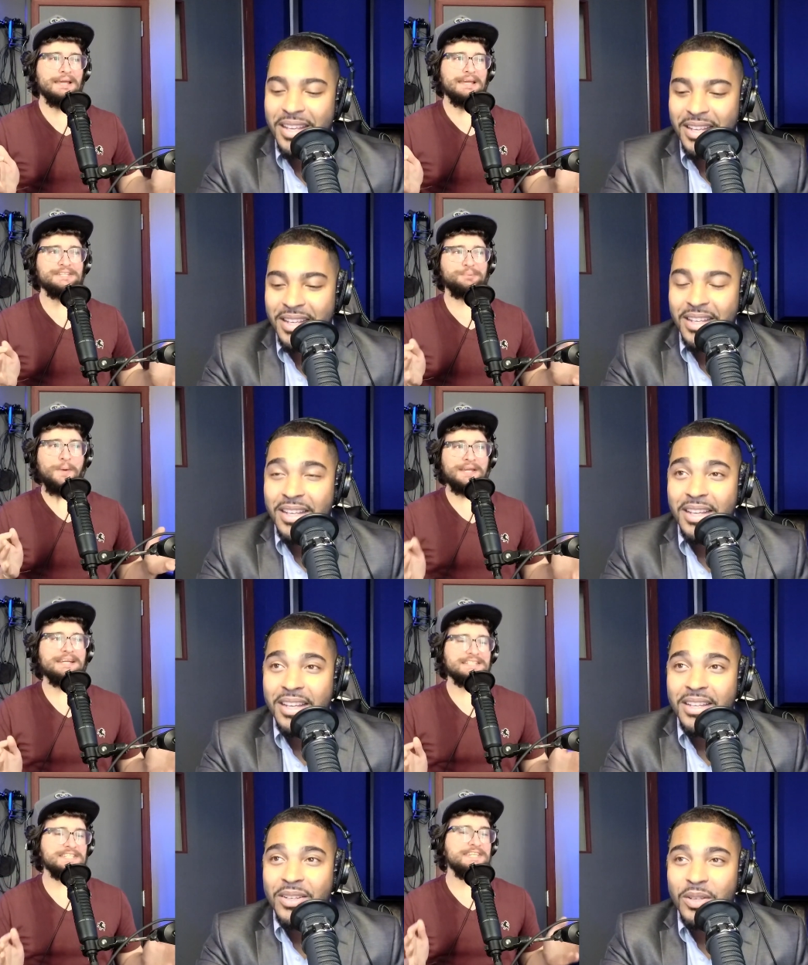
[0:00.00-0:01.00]
Speaker 1: is
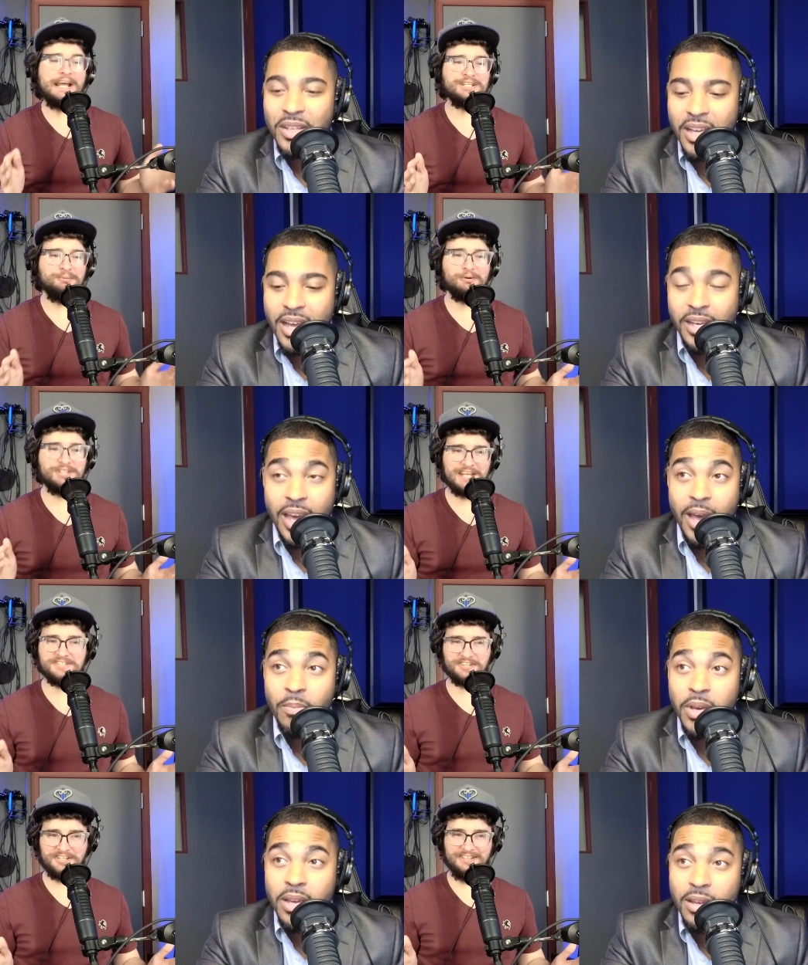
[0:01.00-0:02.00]
winking a sexual? It can
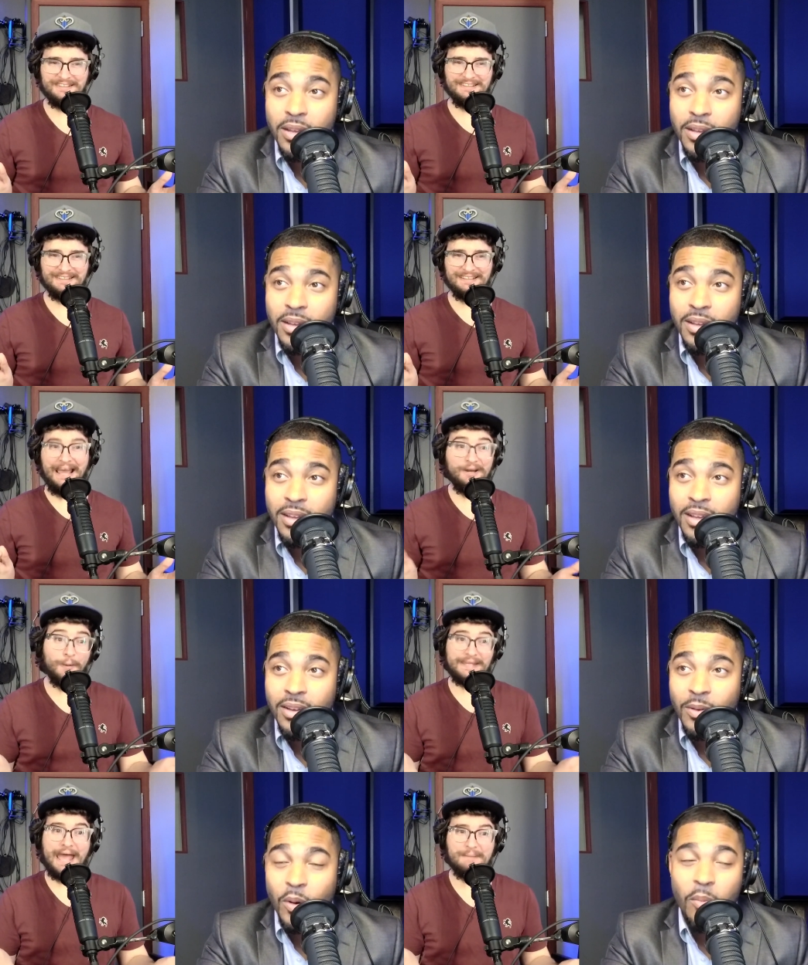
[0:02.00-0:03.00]
gesture? be. I know
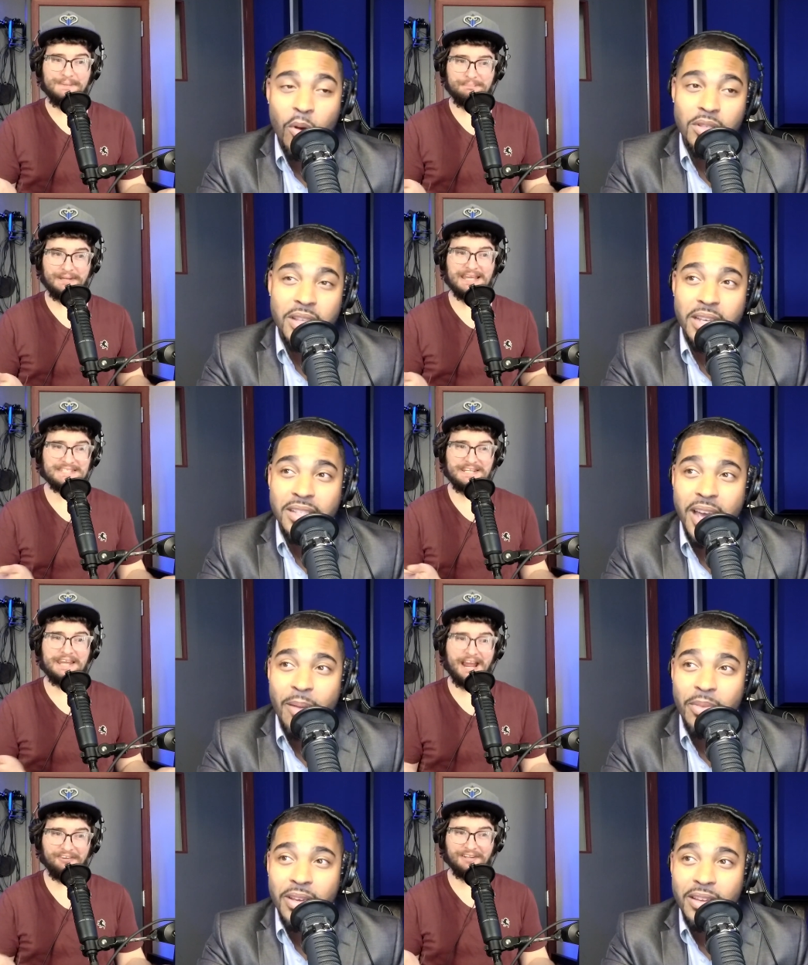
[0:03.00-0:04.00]
it can well, most be, things but is it
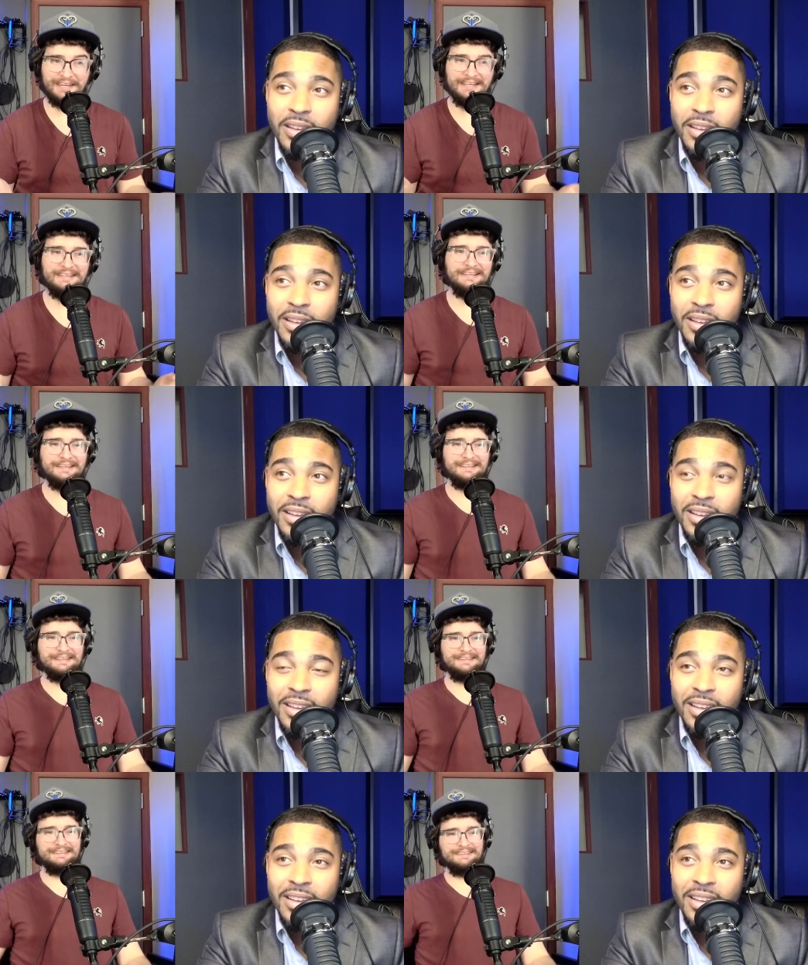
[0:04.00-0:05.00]
inherently? Be.
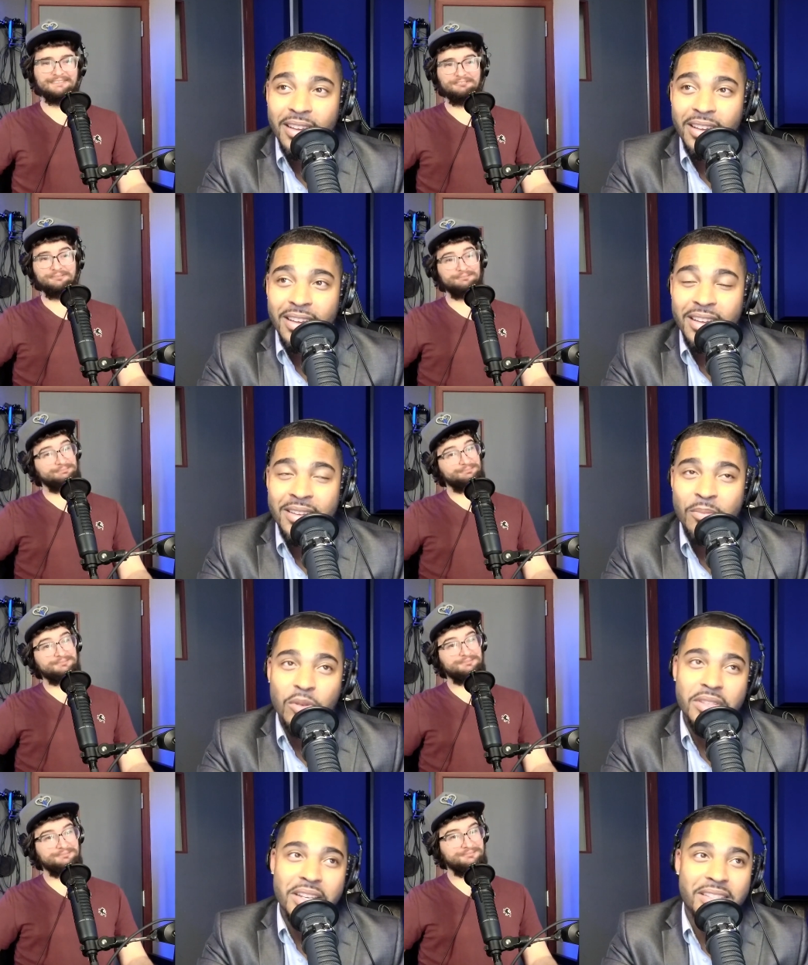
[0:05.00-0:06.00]

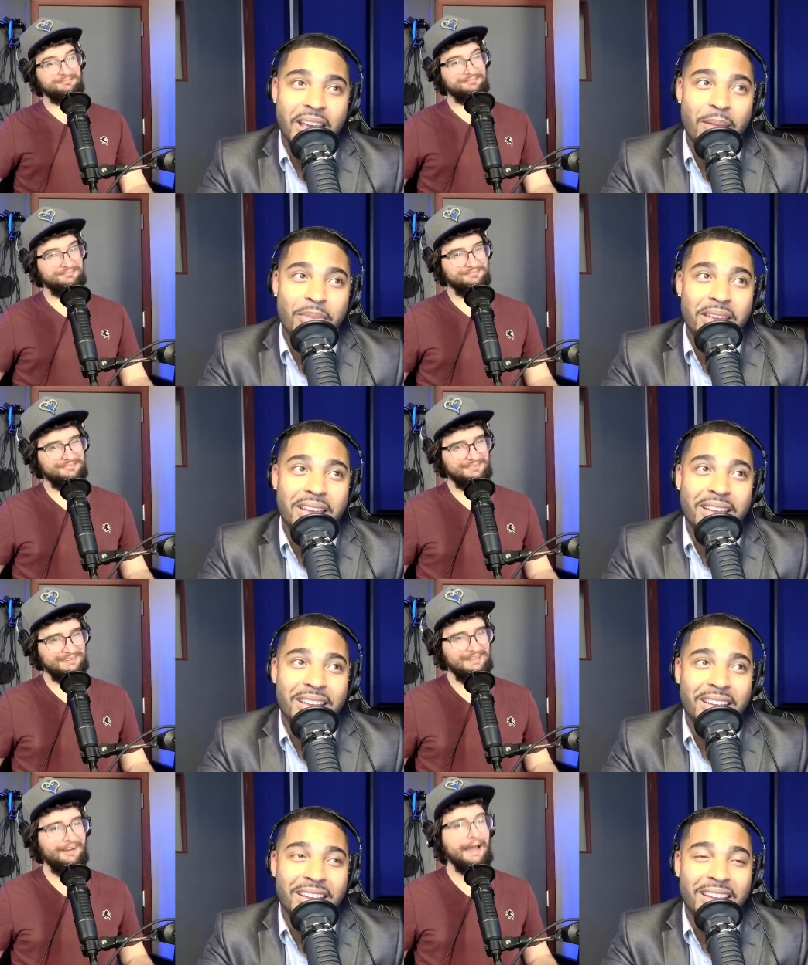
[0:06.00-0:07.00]
Speaker 2: Most things can be.
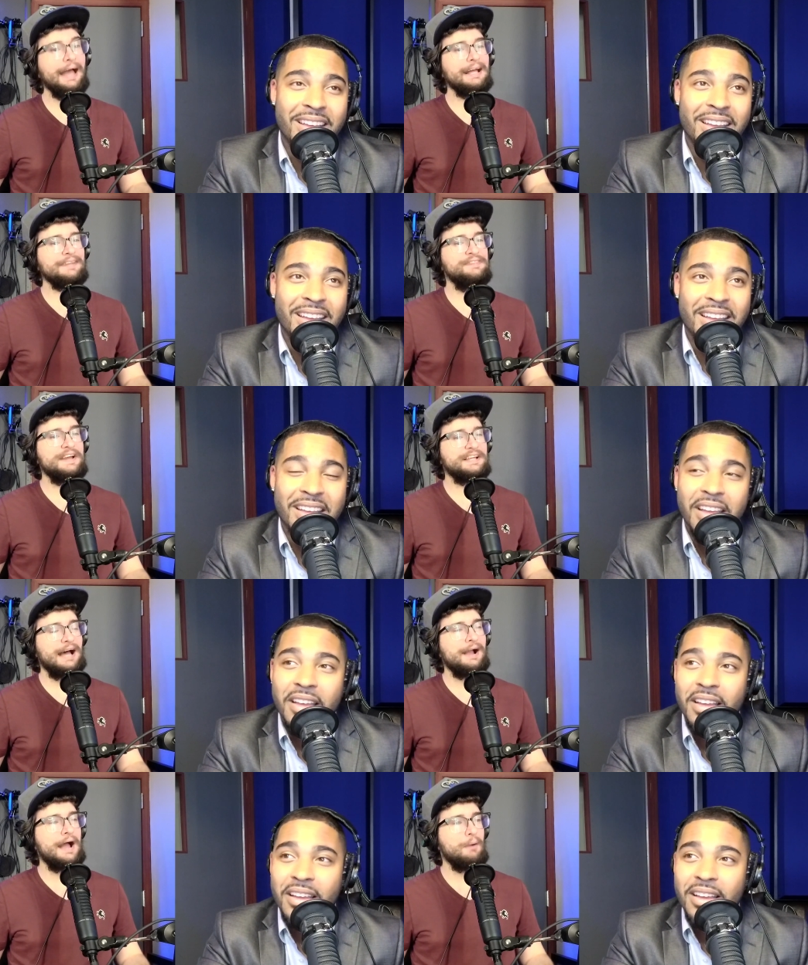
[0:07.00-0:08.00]
Speaker 1: Oh, I, I think.
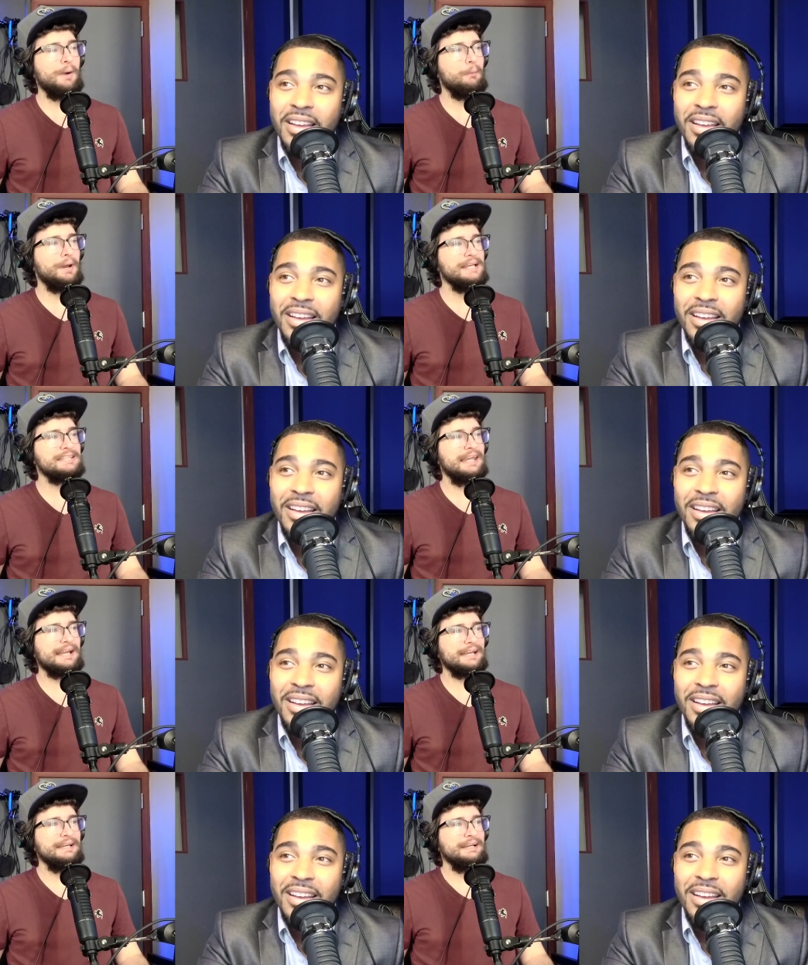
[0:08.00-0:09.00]
I, I, what, what is it
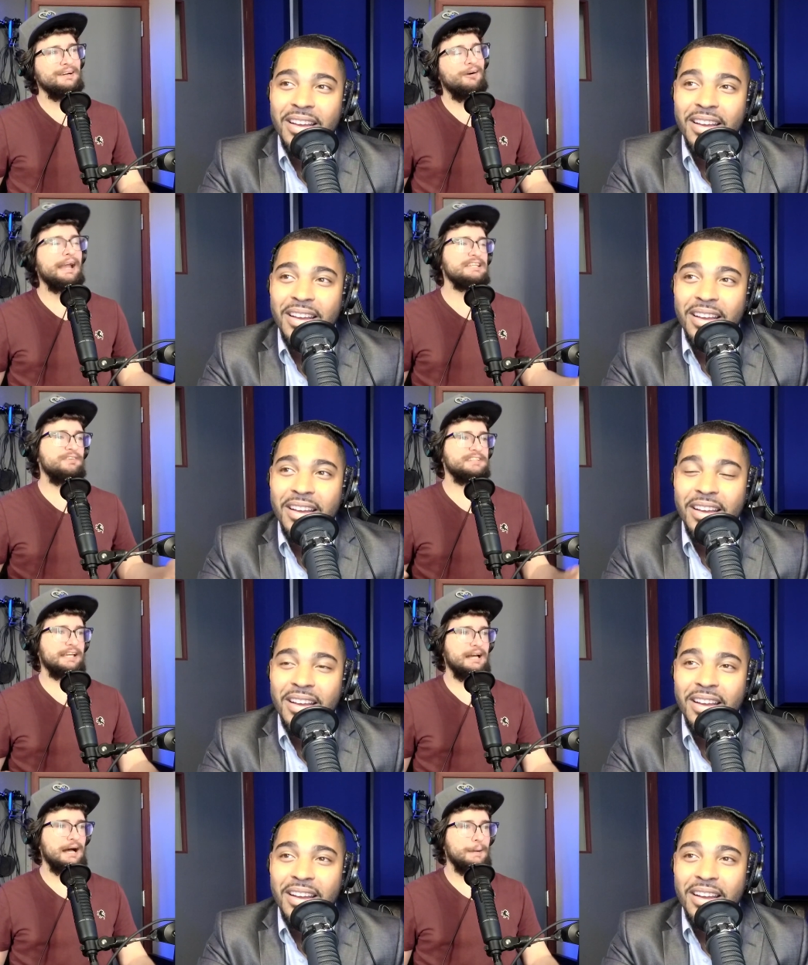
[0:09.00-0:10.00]
like? Well, I guess, but it's
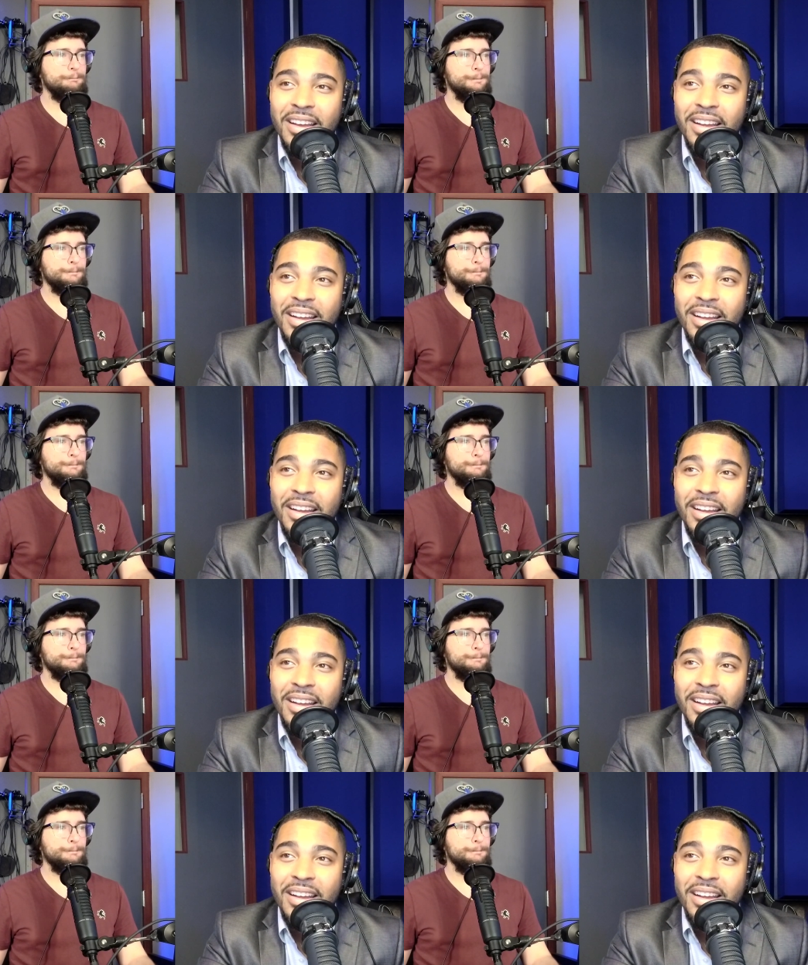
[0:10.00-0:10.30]
like um,